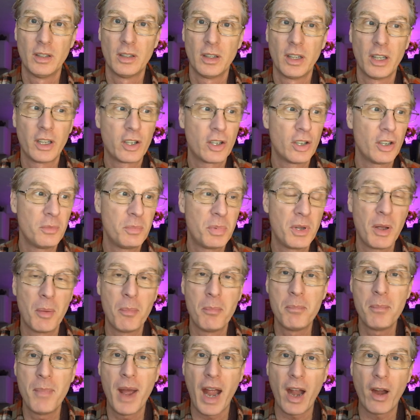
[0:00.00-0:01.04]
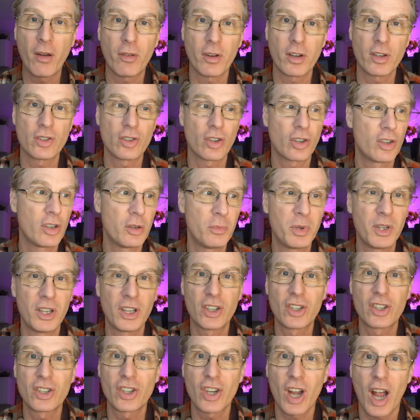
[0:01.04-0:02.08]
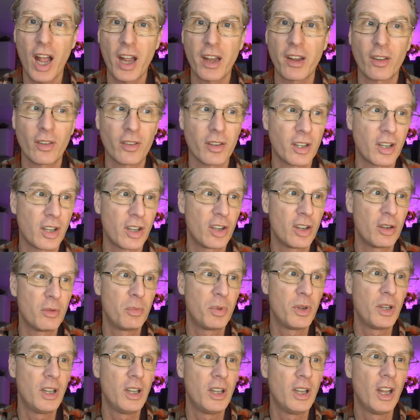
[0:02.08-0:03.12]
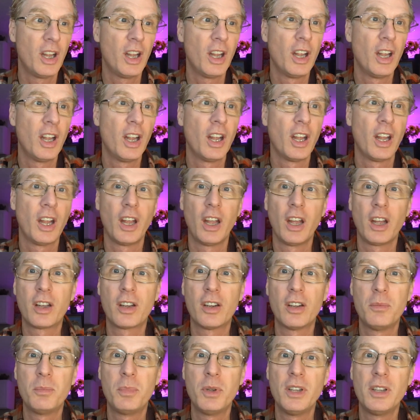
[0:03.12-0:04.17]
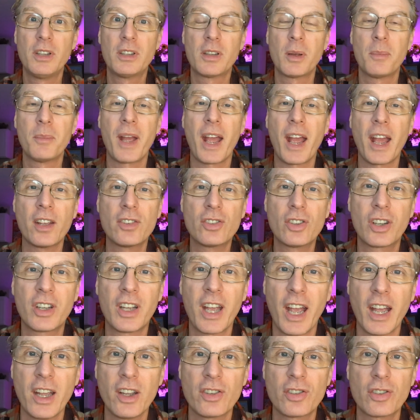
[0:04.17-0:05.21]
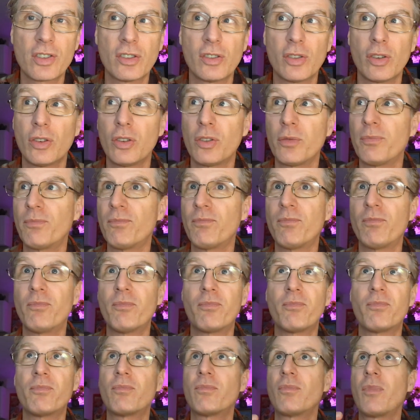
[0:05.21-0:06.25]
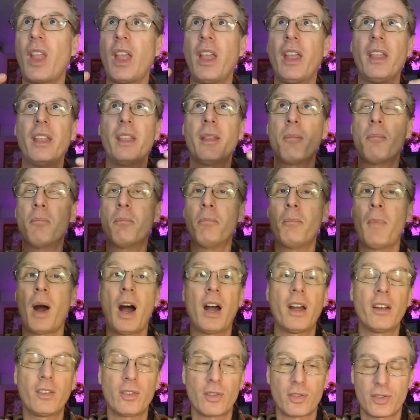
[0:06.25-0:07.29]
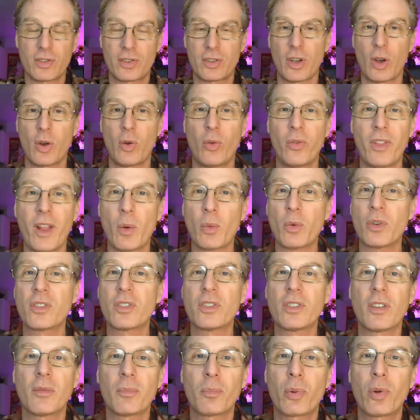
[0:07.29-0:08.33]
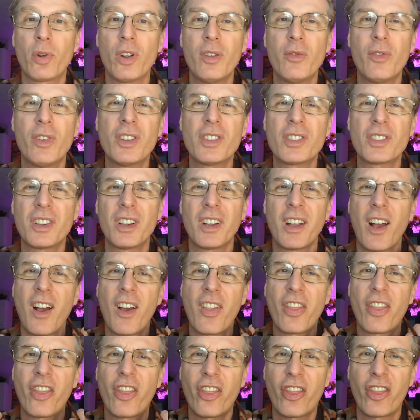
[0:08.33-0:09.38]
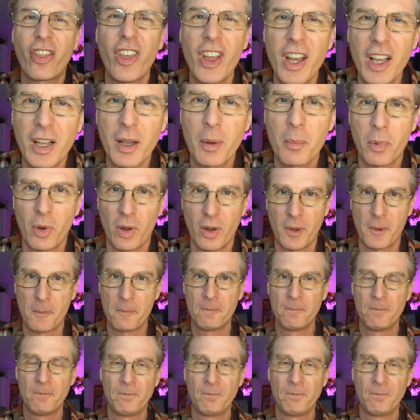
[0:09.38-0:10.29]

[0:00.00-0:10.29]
It could be a marriage. It could be a child. It could be, it could be some educational milestone that was previously unthinkable.